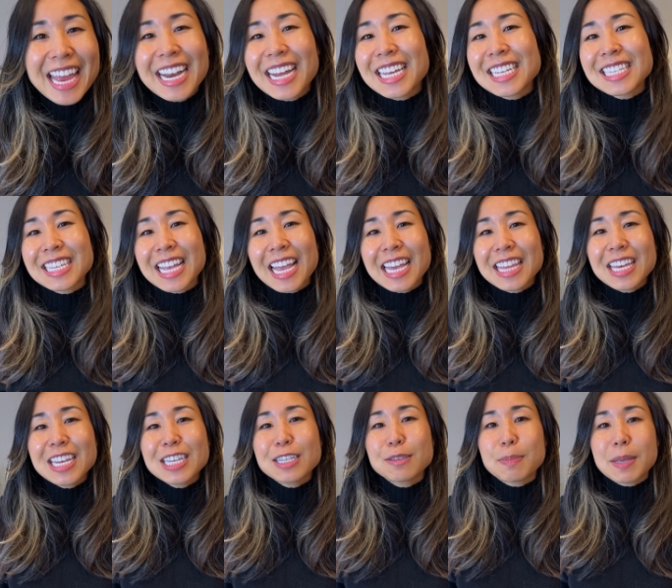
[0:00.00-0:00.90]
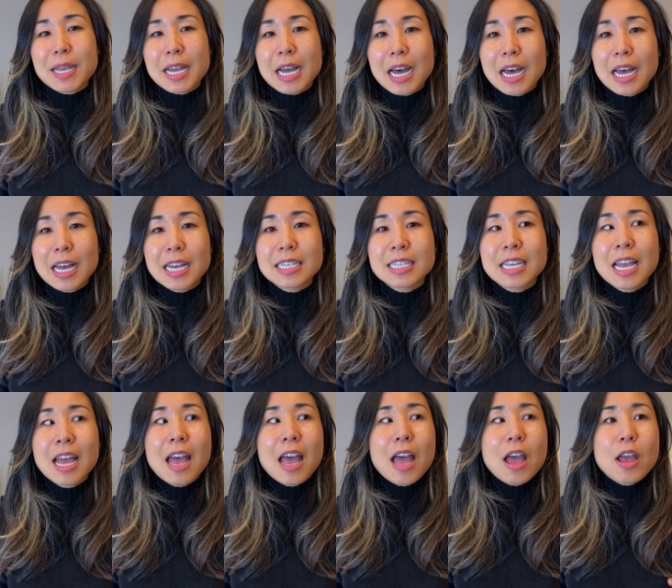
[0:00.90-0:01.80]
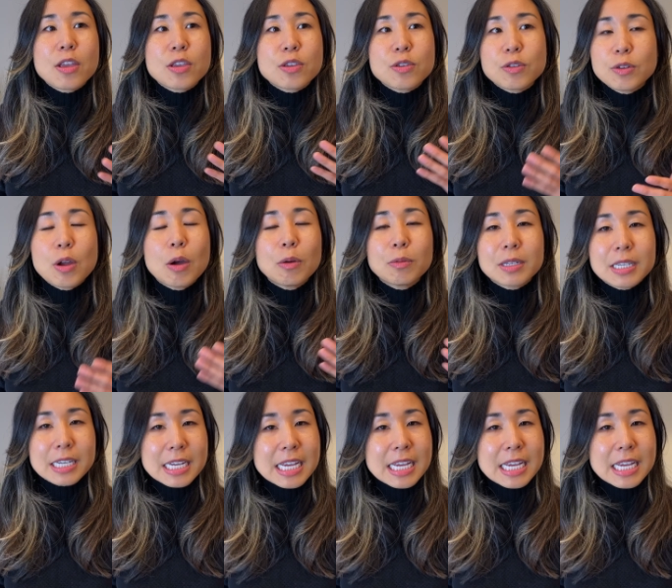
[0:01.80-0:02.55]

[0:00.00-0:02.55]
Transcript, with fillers: And I say this because you don't